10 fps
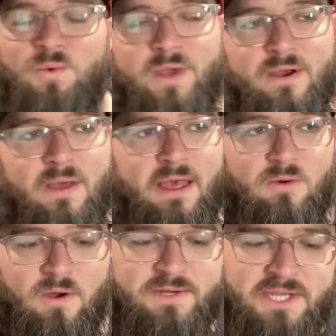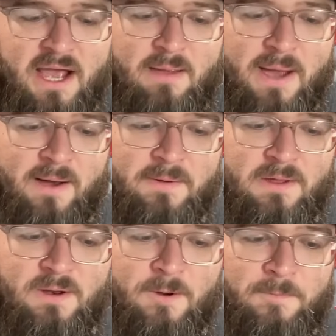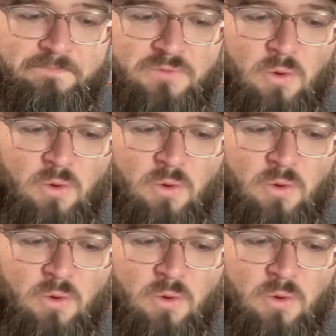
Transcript: We always talk about, you know,